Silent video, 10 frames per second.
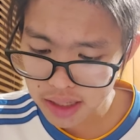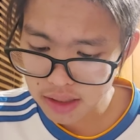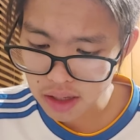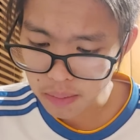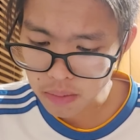said
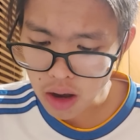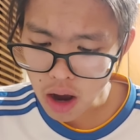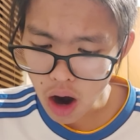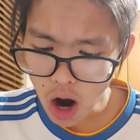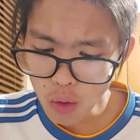to them,
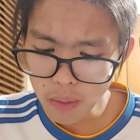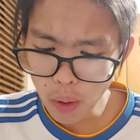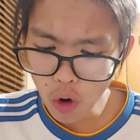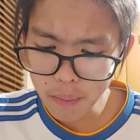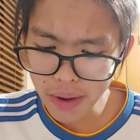I will
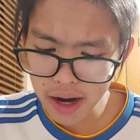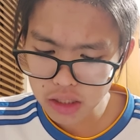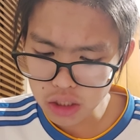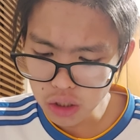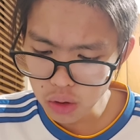report
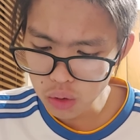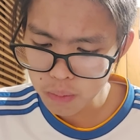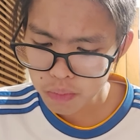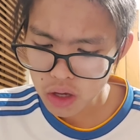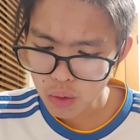back to
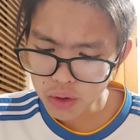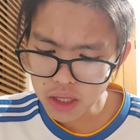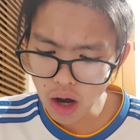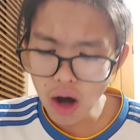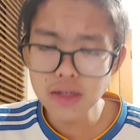you with
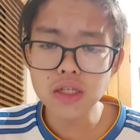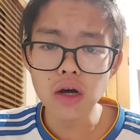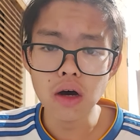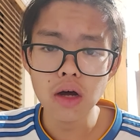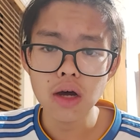the
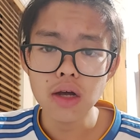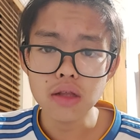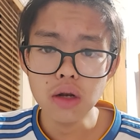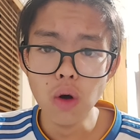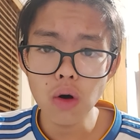answer
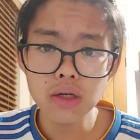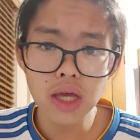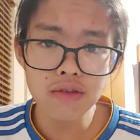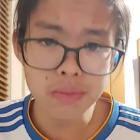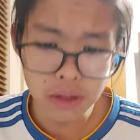the Lord
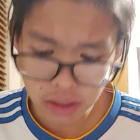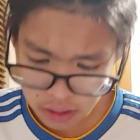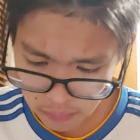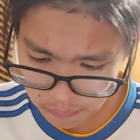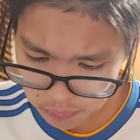gives me.
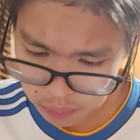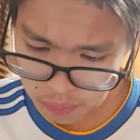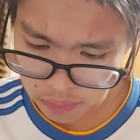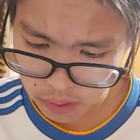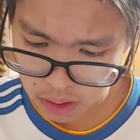
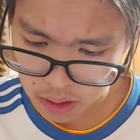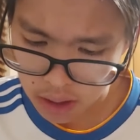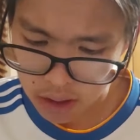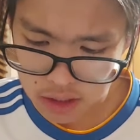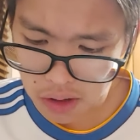
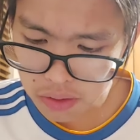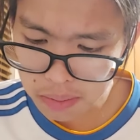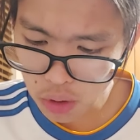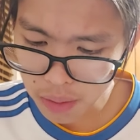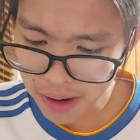So the
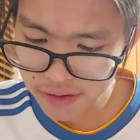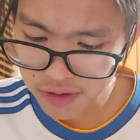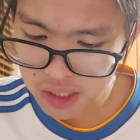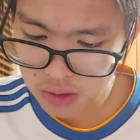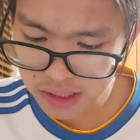Moabite
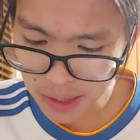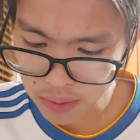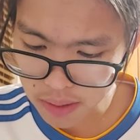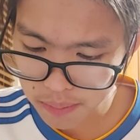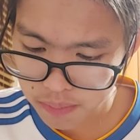officials stayed
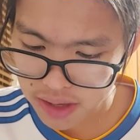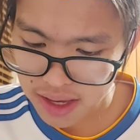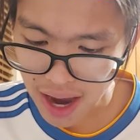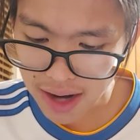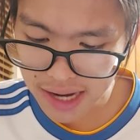with him.
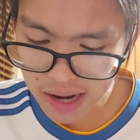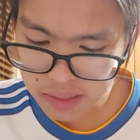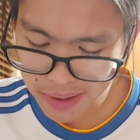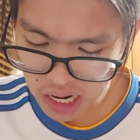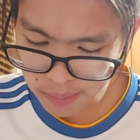God came
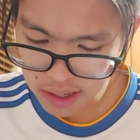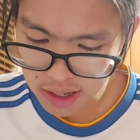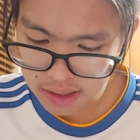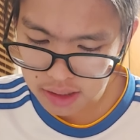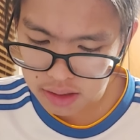to Balaam and
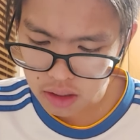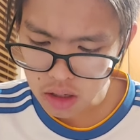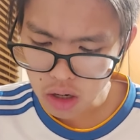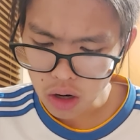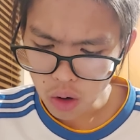asked,
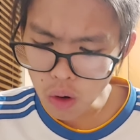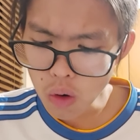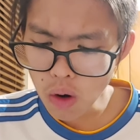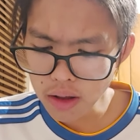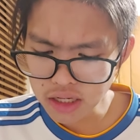
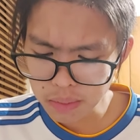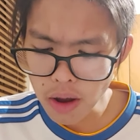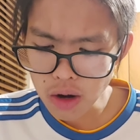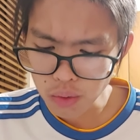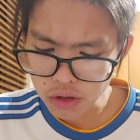Who are these
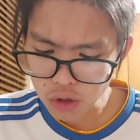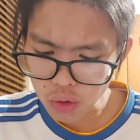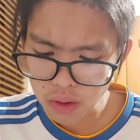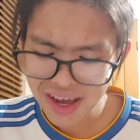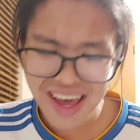men with
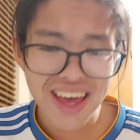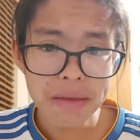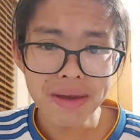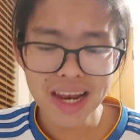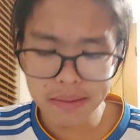you?
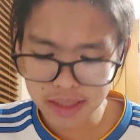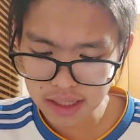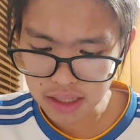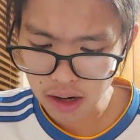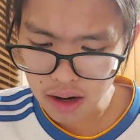Balaam said
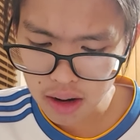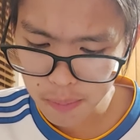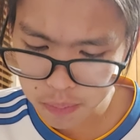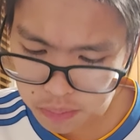to God,